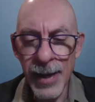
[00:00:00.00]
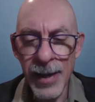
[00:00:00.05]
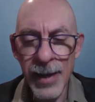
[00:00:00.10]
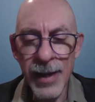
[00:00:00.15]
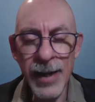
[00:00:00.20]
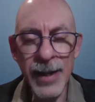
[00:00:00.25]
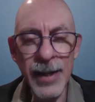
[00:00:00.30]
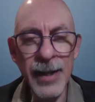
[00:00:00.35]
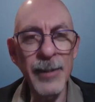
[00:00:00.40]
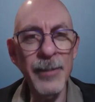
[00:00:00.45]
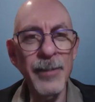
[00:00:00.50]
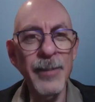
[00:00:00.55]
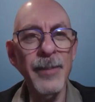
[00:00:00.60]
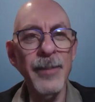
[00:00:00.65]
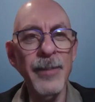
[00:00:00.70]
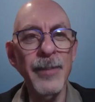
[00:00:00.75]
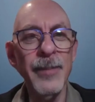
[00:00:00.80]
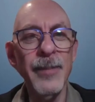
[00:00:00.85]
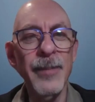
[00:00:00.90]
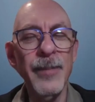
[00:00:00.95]
Um,
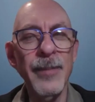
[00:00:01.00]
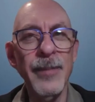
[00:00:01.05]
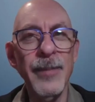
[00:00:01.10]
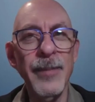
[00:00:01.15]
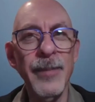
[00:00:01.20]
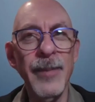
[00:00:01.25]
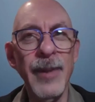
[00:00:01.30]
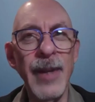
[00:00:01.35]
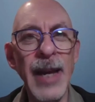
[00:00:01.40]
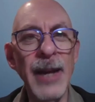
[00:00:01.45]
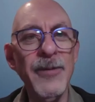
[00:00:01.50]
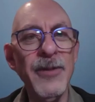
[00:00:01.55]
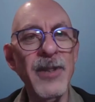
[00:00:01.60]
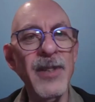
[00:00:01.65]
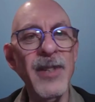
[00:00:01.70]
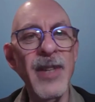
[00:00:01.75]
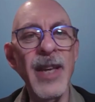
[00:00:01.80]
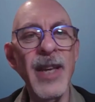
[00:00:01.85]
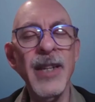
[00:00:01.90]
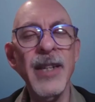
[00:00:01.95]
you have to
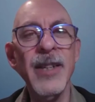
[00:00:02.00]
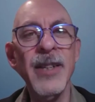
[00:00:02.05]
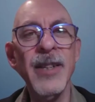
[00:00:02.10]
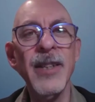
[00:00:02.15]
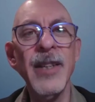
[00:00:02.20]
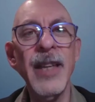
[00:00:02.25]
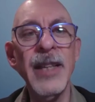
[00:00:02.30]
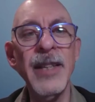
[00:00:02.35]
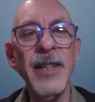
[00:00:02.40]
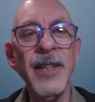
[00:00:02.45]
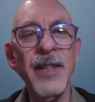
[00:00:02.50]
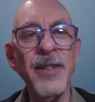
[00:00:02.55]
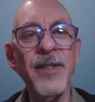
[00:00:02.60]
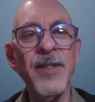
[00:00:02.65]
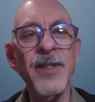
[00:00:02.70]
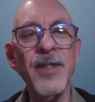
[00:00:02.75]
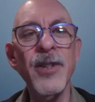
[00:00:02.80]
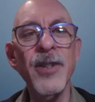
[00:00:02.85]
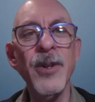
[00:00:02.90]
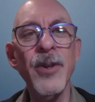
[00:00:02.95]
take and
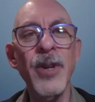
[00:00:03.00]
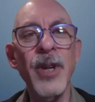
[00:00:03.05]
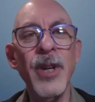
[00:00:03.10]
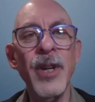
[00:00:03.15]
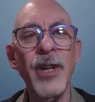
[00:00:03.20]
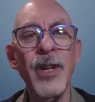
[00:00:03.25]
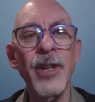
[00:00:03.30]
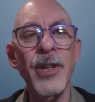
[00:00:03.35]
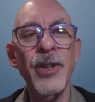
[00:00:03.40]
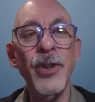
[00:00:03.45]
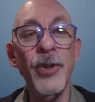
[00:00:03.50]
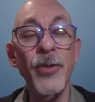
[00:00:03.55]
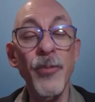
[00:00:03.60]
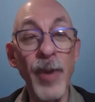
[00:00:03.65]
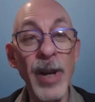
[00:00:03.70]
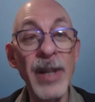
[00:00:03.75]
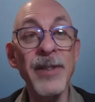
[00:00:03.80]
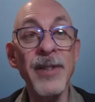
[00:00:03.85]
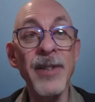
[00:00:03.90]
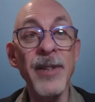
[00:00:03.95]
consider your
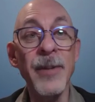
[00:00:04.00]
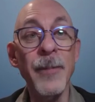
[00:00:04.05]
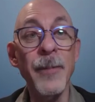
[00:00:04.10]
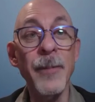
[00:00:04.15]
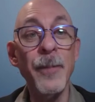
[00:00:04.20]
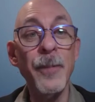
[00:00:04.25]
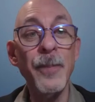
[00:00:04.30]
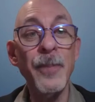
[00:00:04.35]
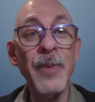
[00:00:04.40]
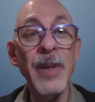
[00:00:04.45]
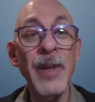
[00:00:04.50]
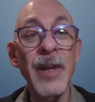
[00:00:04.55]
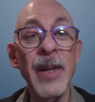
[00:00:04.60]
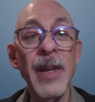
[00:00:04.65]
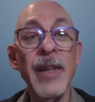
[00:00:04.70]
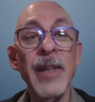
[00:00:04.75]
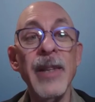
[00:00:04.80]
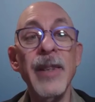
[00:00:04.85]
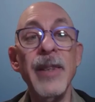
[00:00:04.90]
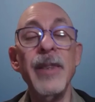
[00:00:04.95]
rent.
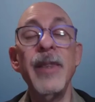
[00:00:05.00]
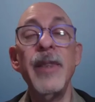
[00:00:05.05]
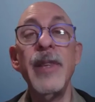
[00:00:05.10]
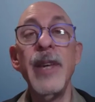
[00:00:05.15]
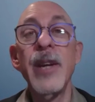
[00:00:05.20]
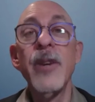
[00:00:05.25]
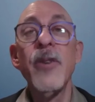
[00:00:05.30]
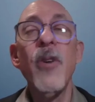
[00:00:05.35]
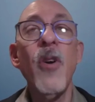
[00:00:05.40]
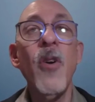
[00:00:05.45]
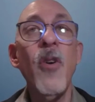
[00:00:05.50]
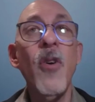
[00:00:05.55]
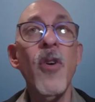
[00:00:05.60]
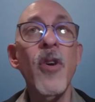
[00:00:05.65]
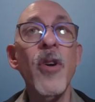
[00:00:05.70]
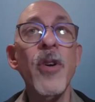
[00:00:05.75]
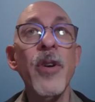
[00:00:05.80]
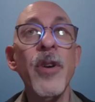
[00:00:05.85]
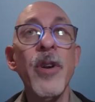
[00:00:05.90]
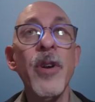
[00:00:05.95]
There
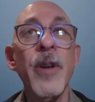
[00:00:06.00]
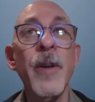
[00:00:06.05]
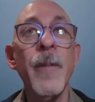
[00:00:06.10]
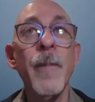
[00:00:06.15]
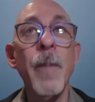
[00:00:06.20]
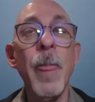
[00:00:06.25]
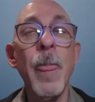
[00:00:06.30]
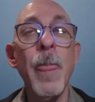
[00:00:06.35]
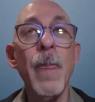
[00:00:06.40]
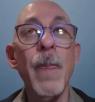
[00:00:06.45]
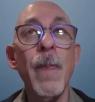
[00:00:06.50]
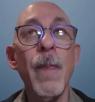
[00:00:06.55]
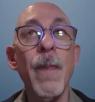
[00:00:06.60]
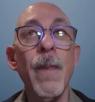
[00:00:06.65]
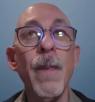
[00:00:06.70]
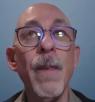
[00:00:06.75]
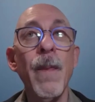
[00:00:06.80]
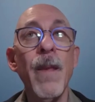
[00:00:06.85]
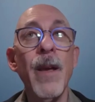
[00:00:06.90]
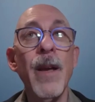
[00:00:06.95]
are,
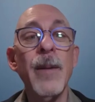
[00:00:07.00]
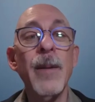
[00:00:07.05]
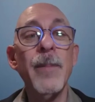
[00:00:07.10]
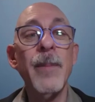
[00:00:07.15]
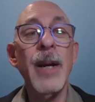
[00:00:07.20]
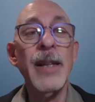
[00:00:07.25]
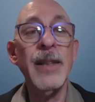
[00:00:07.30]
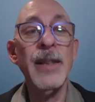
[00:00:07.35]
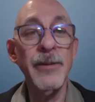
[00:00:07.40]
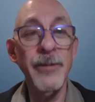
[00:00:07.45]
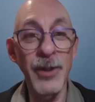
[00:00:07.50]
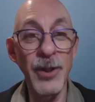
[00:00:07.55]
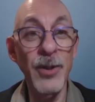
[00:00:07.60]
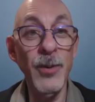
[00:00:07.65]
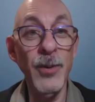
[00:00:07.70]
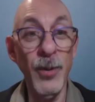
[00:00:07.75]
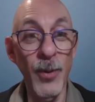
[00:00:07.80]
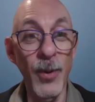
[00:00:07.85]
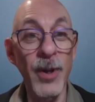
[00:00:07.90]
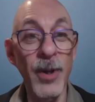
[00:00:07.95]
I live in
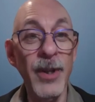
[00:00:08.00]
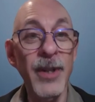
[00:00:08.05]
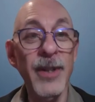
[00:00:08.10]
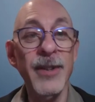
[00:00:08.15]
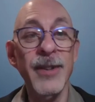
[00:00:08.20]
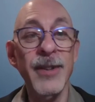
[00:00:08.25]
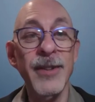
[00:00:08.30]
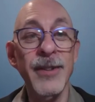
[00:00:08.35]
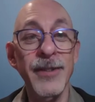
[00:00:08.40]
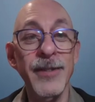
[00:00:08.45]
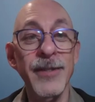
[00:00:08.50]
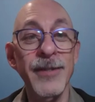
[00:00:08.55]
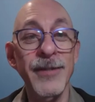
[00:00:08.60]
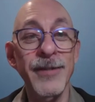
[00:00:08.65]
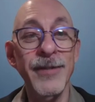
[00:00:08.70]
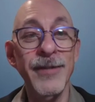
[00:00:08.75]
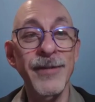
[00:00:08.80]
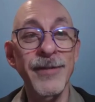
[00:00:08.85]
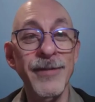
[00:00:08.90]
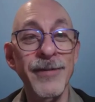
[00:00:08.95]
New York.
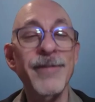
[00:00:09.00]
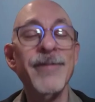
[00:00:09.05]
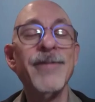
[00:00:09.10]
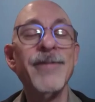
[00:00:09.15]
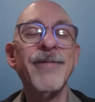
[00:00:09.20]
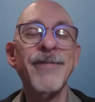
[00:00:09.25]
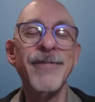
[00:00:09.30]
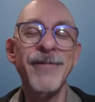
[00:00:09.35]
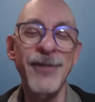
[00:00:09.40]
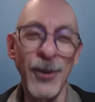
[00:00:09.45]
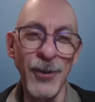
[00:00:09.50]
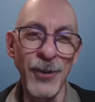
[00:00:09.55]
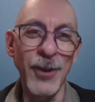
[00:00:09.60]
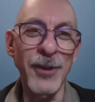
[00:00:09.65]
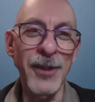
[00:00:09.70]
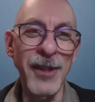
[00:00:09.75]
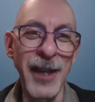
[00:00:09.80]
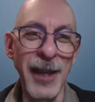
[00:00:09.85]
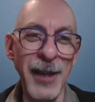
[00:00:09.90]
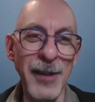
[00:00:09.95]
Don't
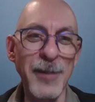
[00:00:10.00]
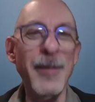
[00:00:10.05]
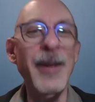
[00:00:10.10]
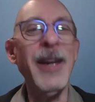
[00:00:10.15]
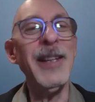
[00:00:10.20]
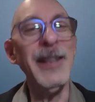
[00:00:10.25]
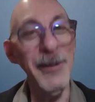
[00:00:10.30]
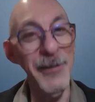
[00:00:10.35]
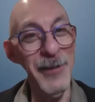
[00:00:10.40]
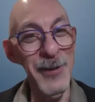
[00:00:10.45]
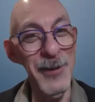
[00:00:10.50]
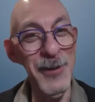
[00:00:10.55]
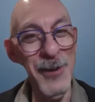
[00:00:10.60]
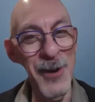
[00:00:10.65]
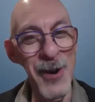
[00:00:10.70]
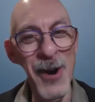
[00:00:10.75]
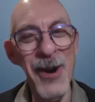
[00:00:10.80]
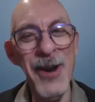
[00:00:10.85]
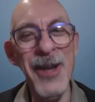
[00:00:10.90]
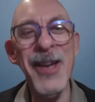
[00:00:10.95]
hold it against me. I live in New
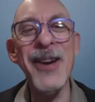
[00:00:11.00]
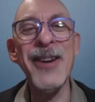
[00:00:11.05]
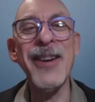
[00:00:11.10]
York.